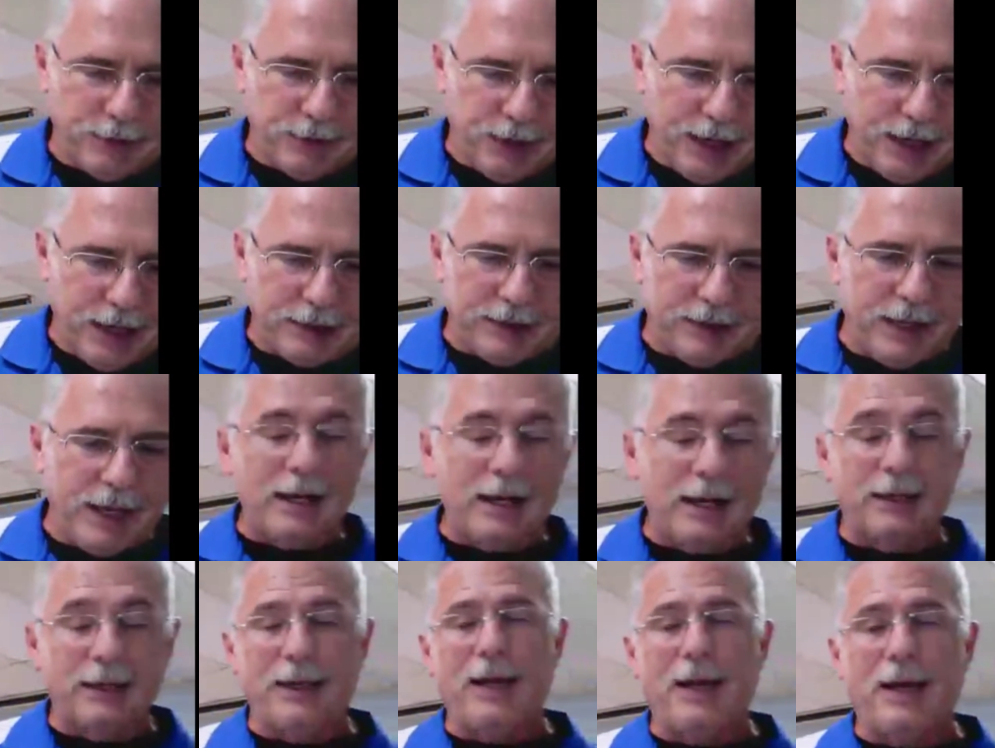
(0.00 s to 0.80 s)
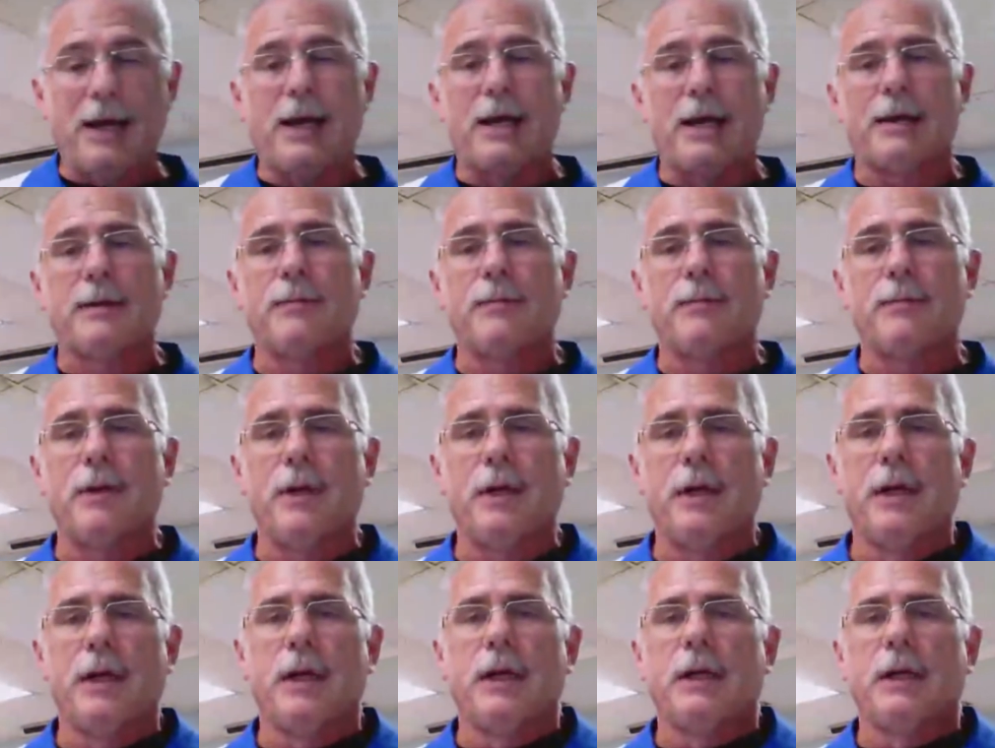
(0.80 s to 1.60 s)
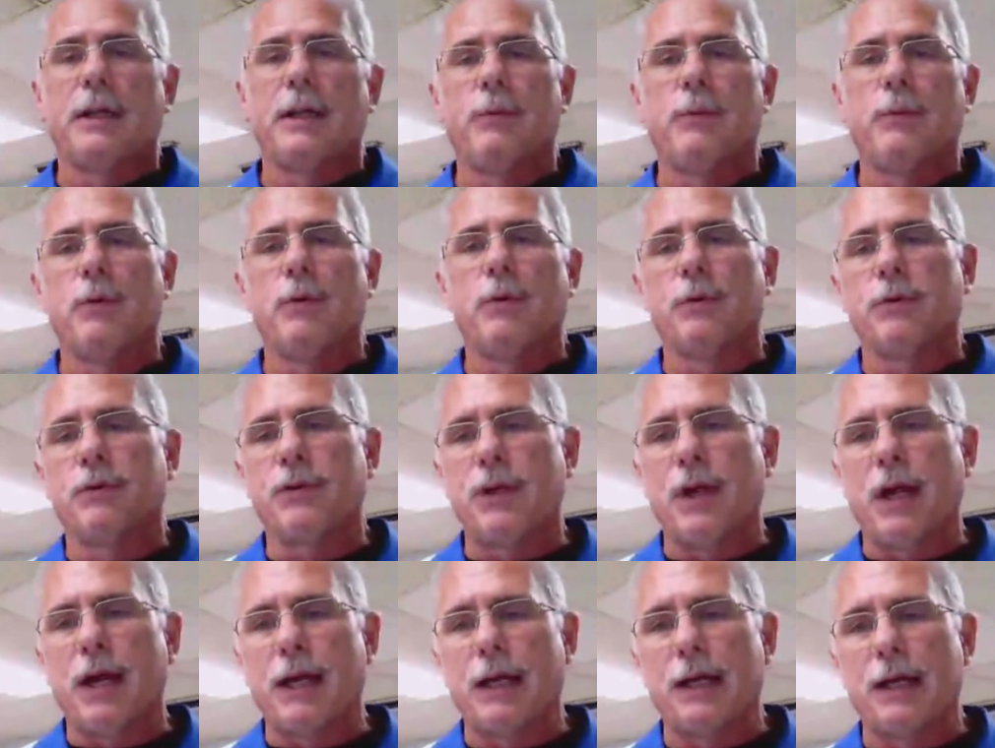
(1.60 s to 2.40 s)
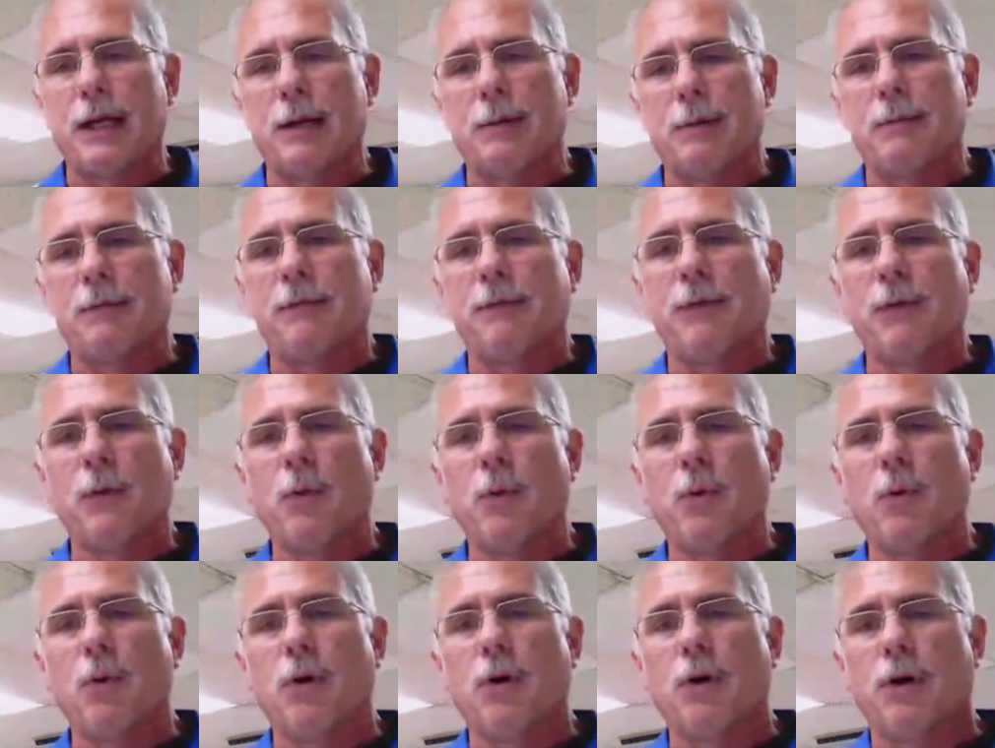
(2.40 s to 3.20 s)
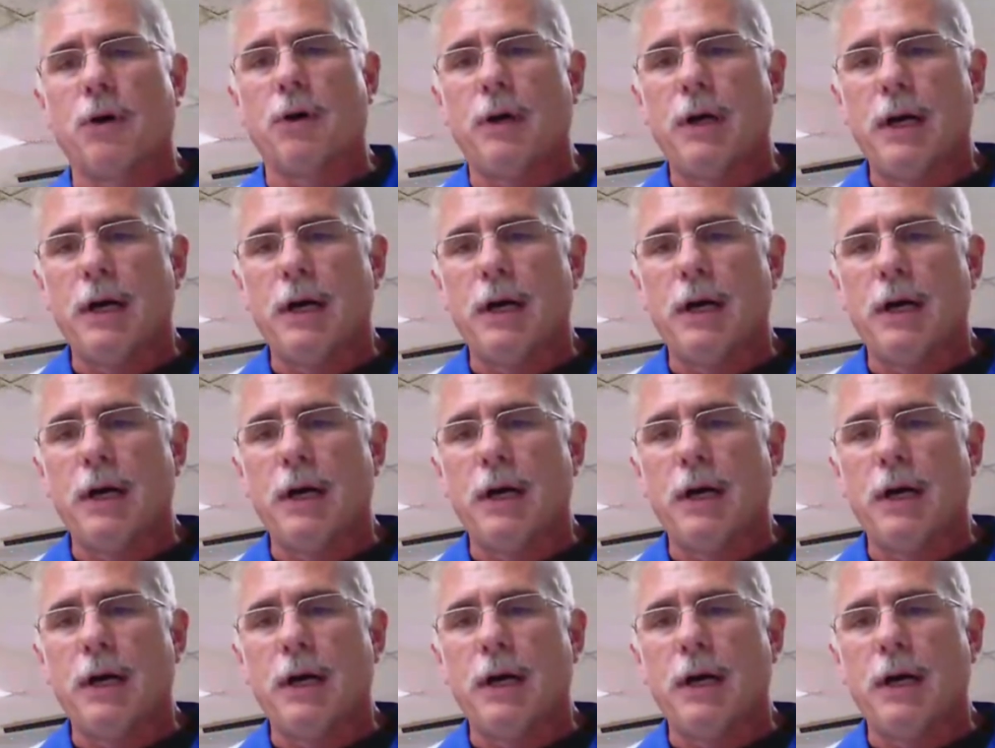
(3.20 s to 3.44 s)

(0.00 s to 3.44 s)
At that time, they will sign up for